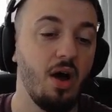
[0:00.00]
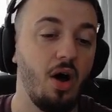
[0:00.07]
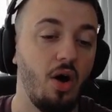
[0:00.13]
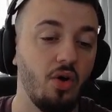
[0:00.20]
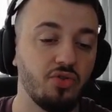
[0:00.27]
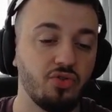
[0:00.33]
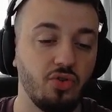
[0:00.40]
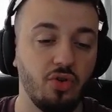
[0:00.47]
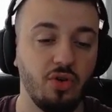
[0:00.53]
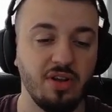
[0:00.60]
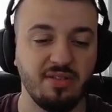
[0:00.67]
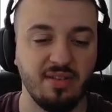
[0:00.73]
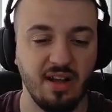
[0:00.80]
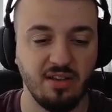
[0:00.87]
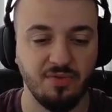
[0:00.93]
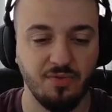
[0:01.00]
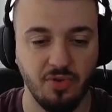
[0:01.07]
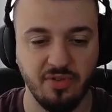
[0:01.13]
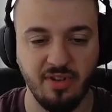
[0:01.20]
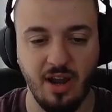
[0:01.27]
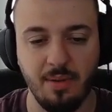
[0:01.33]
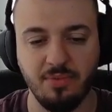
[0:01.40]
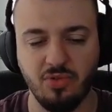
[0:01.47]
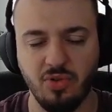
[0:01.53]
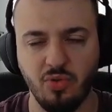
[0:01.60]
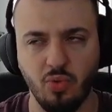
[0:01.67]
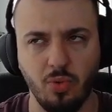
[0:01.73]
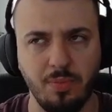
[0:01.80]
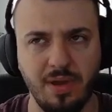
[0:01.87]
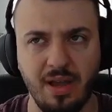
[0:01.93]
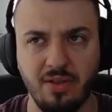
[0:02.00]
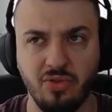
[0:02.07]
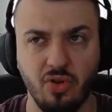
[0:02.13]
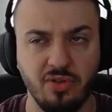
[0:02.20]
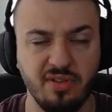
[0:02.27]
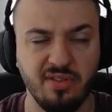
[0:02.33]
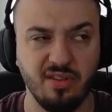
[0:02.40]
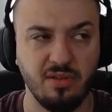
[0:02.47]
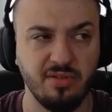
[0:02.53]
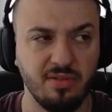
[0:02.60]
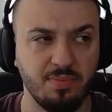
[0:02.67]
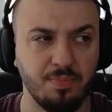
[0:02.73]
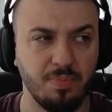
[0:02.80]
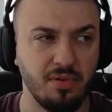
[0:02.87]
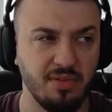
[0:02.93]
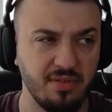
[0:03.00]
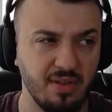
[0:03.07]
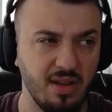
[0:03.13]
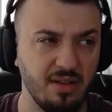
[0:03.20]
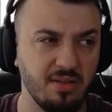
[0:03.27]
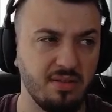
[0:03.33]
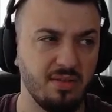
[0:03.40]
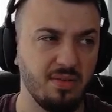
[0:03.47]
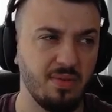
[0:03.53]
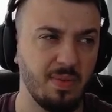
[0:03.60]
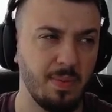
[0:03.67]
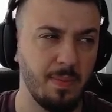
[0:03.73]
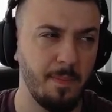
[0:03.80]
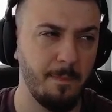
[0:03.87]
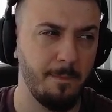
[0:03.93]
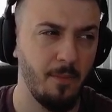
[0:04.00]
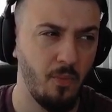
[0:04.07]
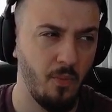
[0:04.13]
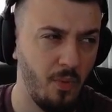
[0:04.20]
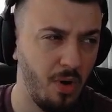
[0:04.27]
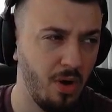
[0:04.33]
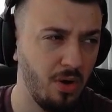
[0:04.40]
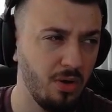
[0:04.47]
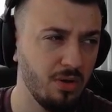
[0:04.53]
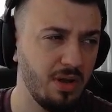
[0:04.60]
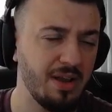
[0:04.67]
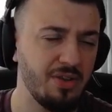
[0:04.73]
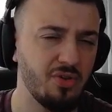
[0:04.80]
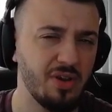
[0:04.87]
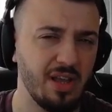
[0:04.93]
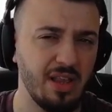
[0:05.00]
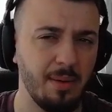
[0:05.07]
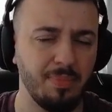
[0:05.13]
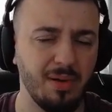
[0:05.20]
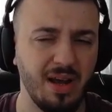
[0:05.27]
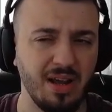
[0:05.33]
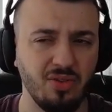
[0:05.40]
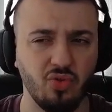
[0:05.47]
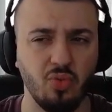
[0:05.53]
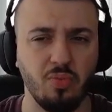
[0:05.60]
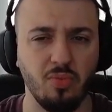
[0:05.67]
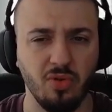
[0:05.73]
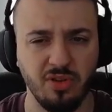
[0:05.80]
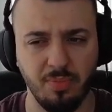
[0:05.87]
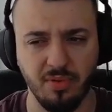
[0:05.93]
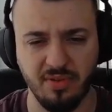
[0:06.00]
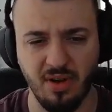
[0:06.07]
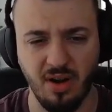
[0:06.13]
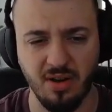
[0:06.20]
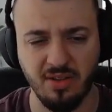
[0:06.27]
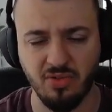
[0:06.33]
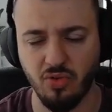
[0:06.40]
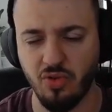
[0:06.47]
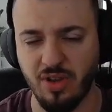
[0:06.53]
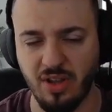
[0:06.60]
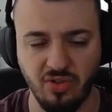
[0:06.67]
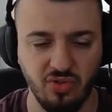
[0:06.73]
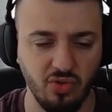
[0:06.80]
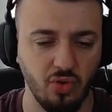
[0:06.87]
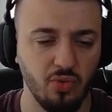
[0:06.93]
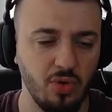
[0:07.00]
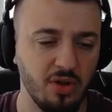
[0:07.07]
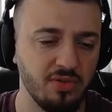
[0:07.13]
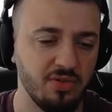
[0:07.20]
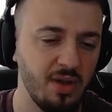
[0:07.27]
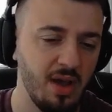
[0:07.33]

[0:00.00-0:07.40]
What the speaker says: Also, it stacks 4 times, so it will be a 36% wall, and you can apply it to multiple targets, so you can Soul Rot,